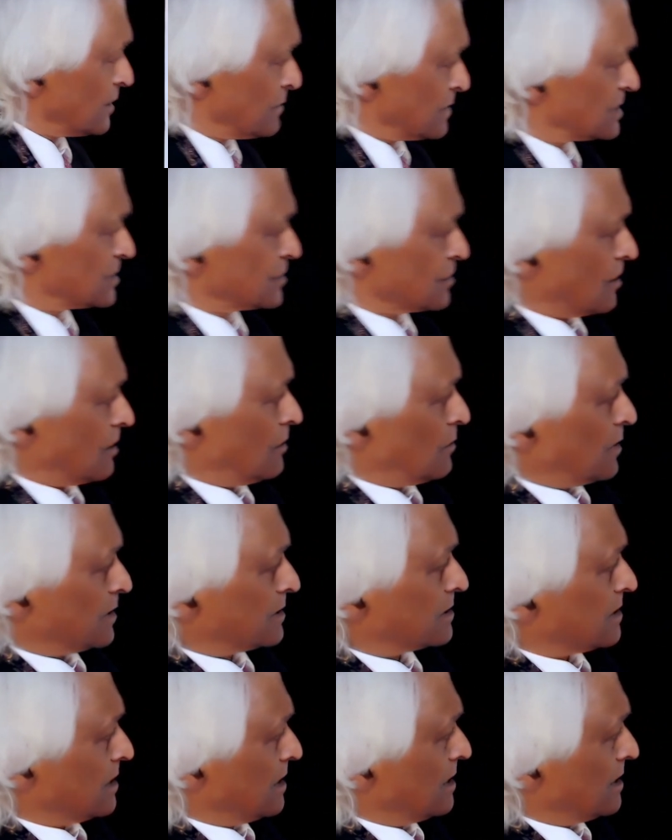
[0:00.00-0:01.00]
we saw
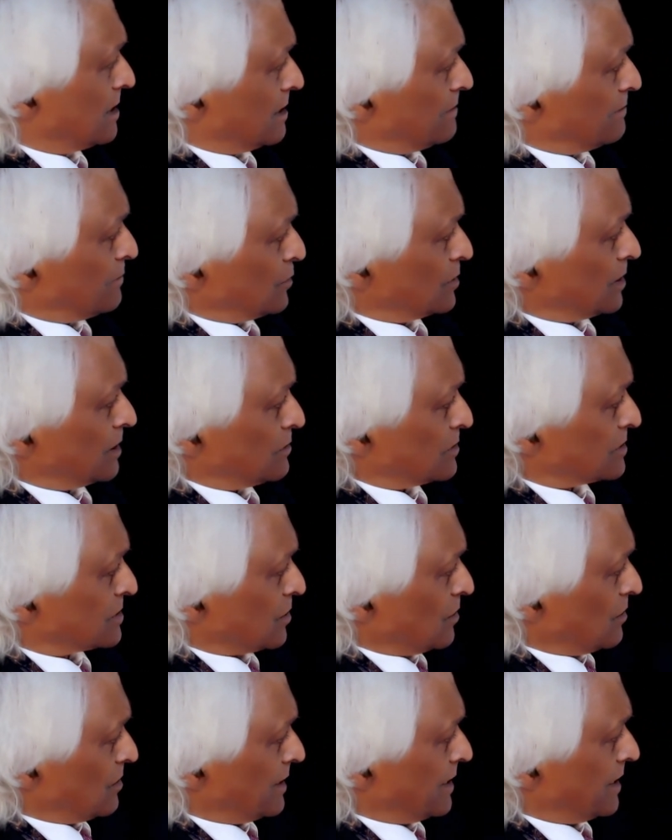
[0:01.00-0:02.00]
what Buddha was
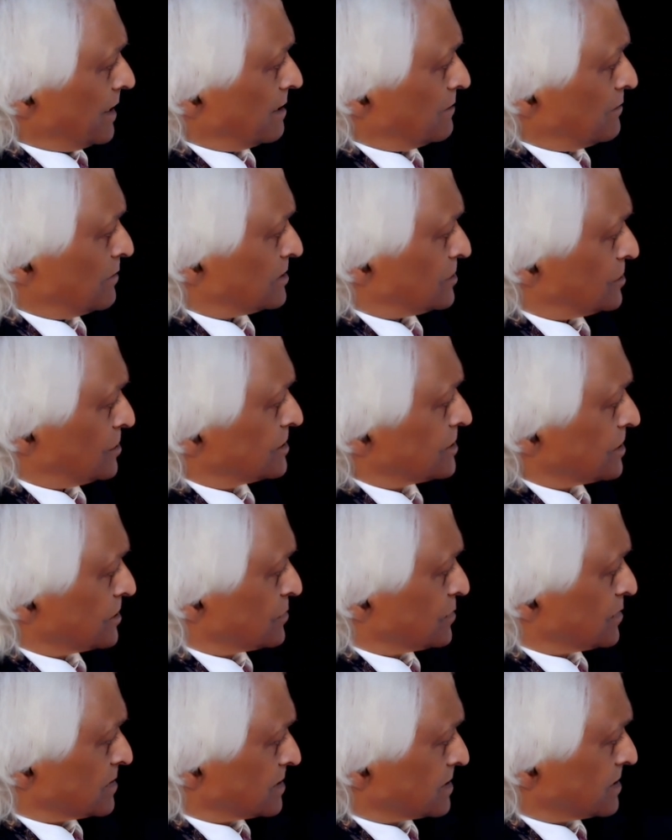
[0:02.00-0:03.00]
calling, what
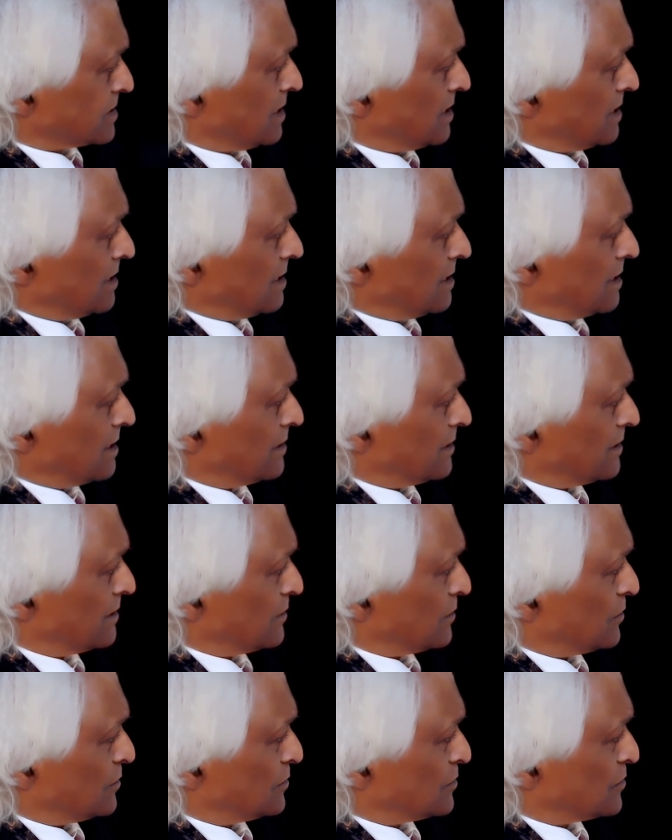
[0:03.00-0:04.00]
Jesus was
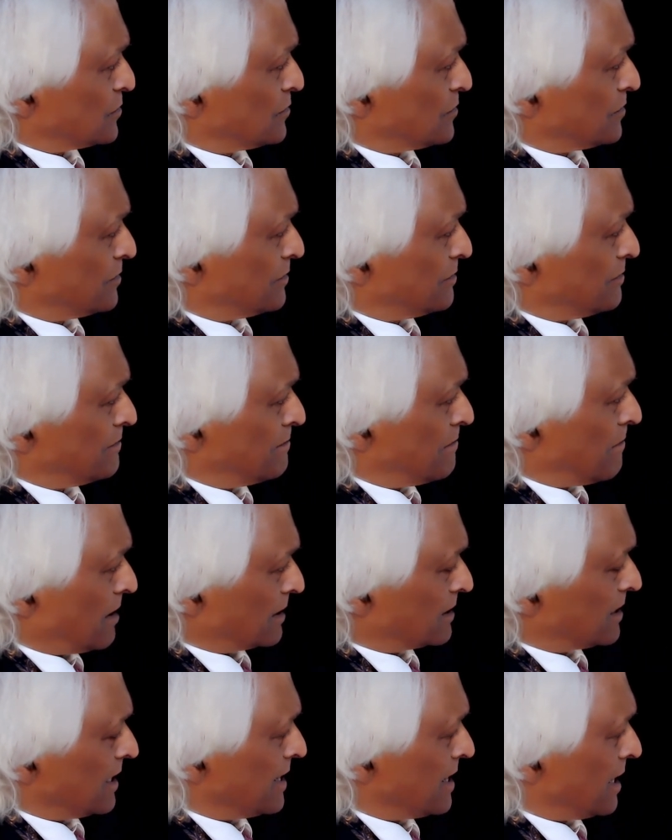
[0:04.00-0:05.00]

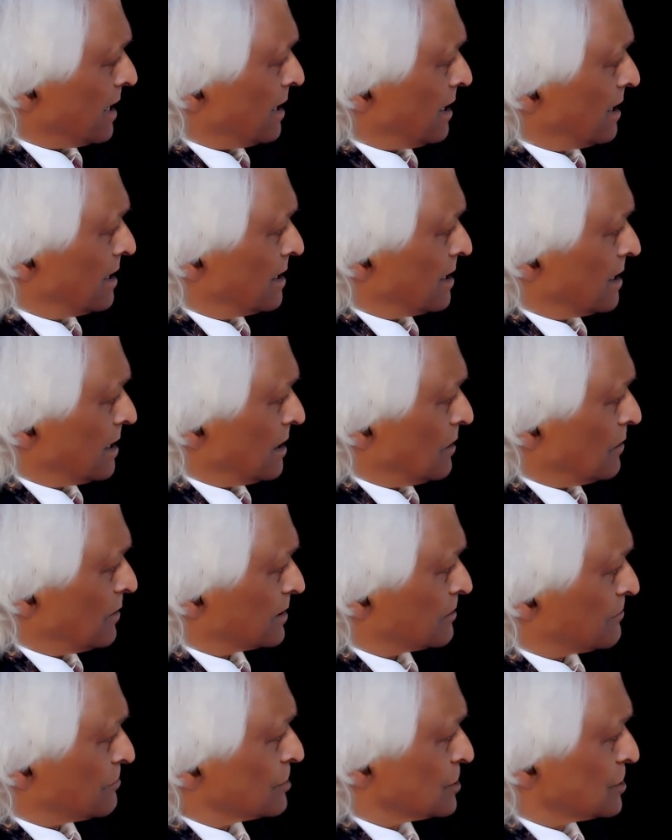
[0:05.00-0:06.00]
modeling,
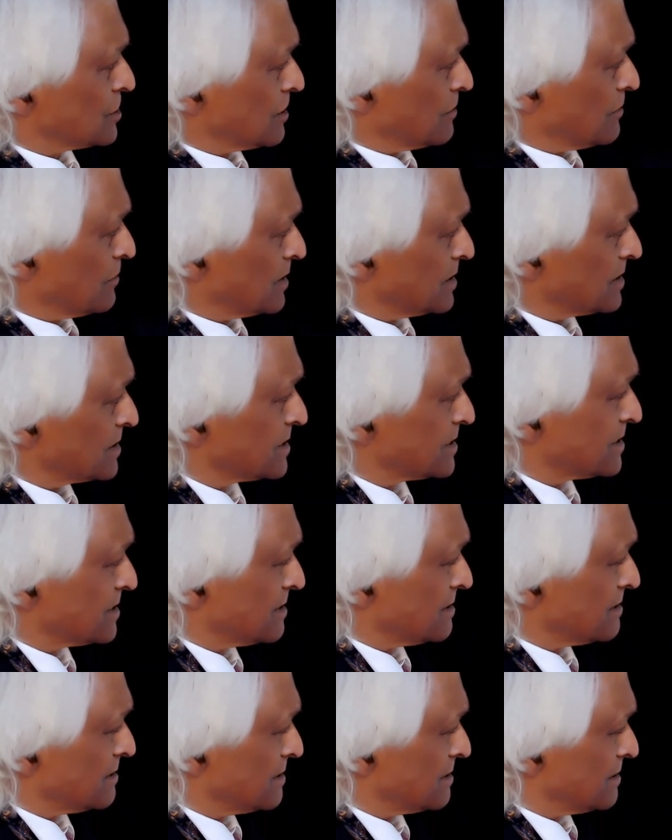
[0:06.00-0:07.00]
what Krishna
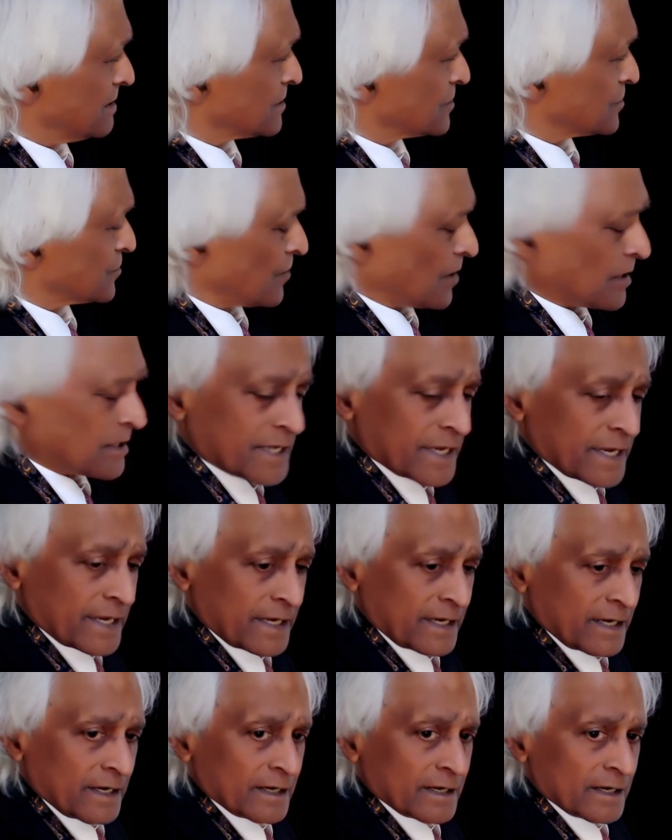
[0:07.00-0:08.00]
was
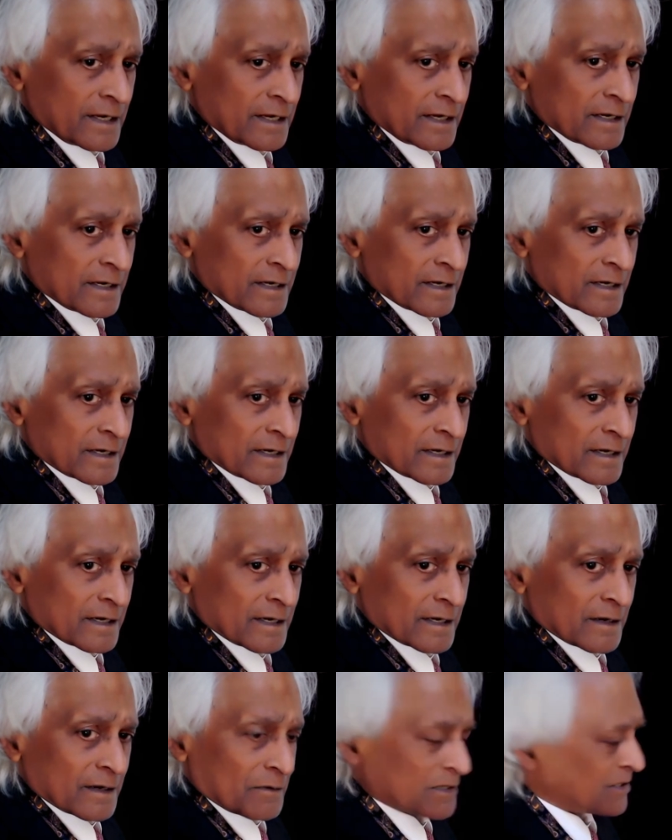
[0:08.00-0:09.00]
instructing,
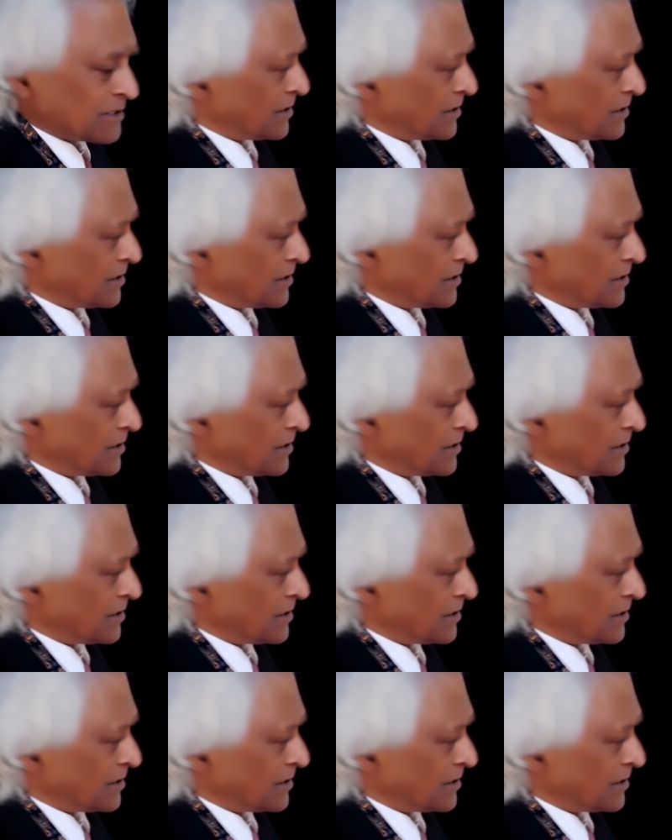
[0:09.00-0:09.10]
what